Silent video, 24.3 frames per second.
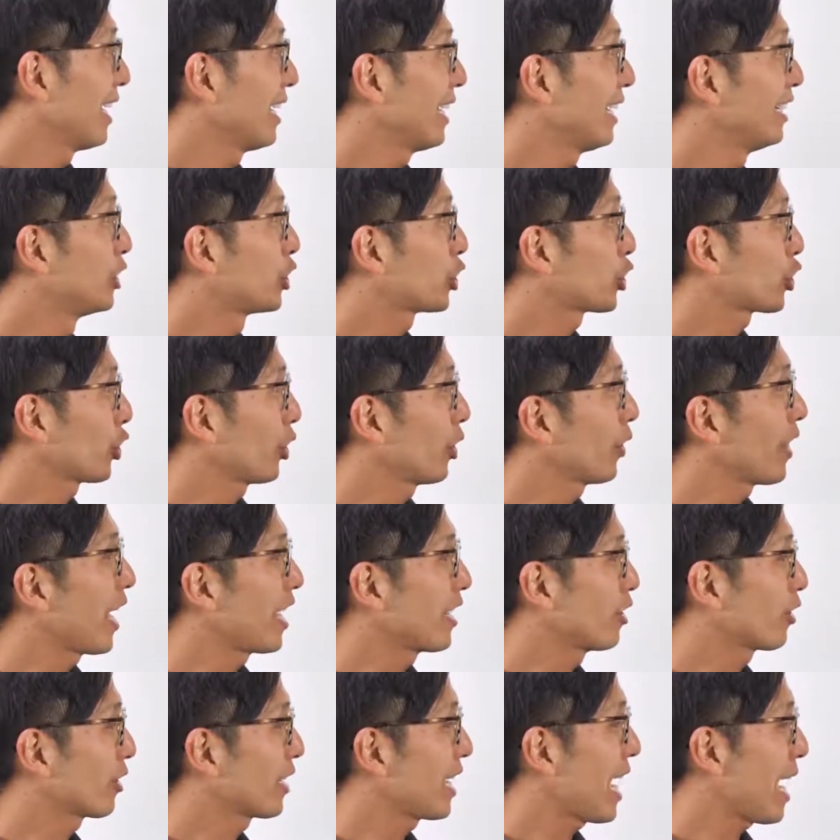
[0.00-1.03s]
ensure that
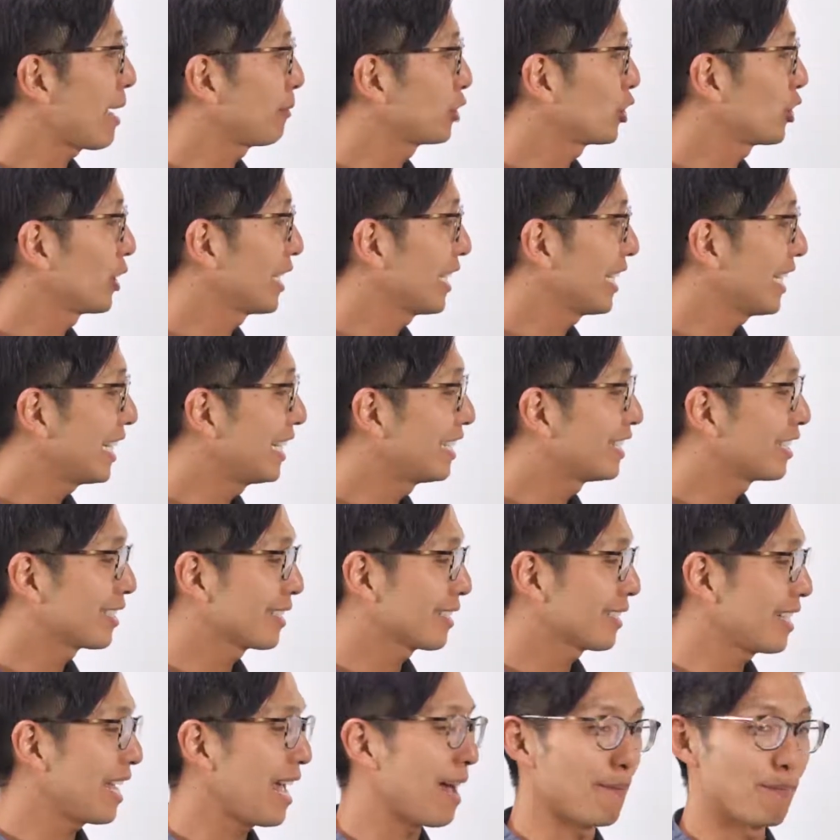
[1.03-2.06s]
you're capturing each
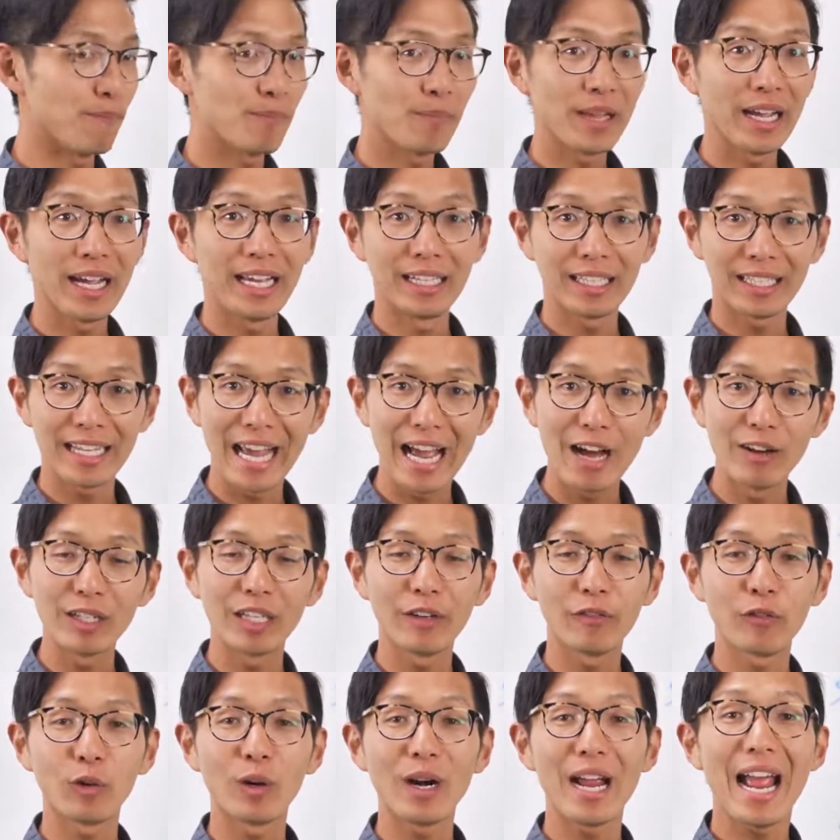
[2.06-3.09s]
step and
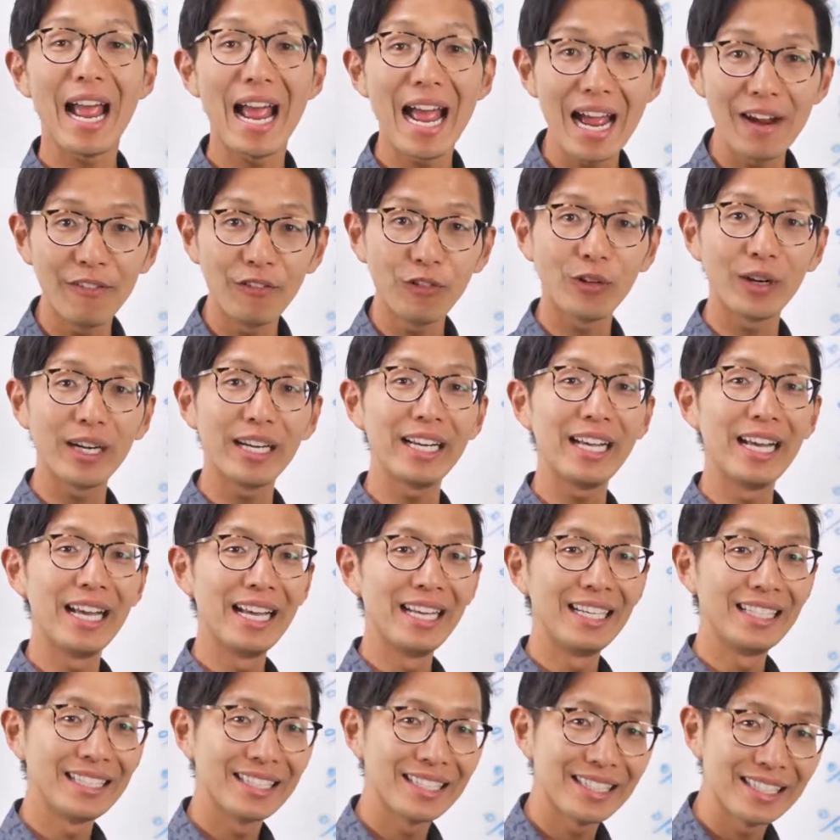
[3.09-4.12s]
accounting for every
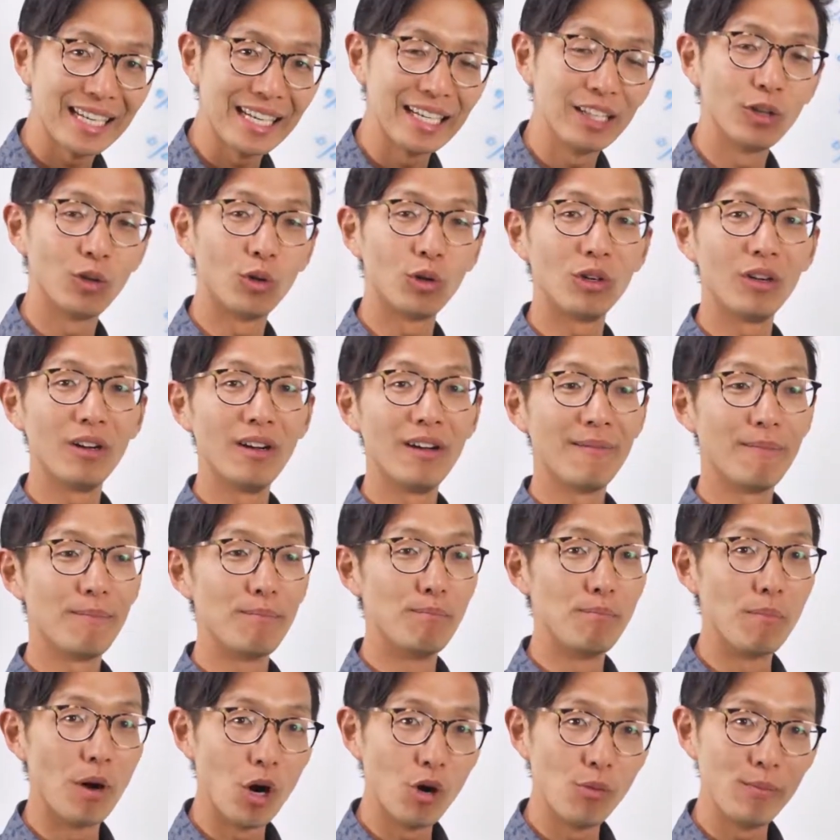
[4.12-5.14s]
single
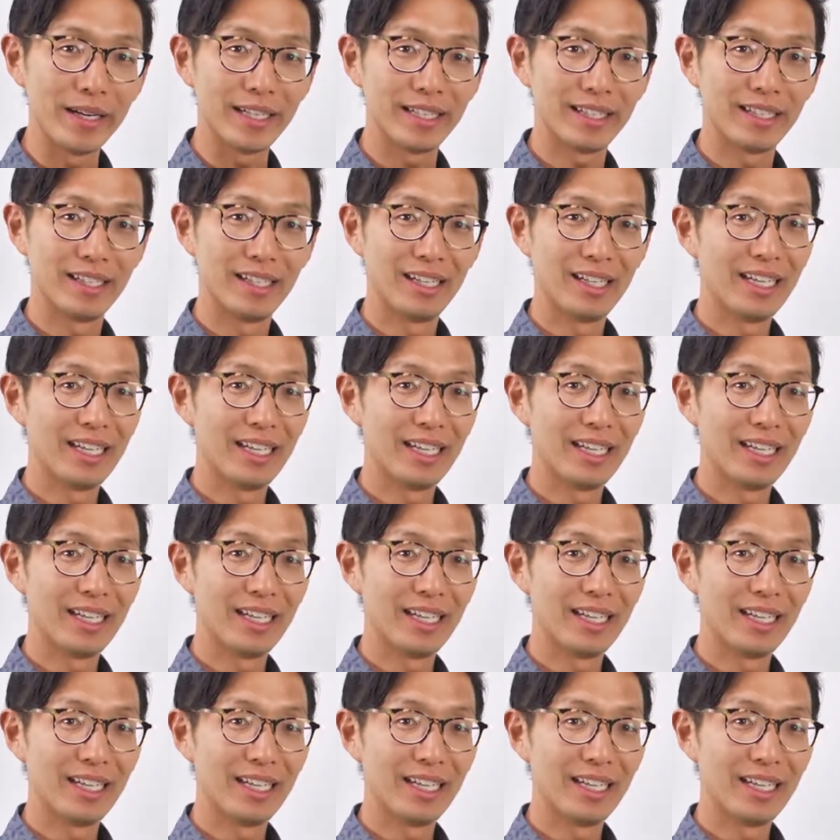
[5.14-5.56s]
moment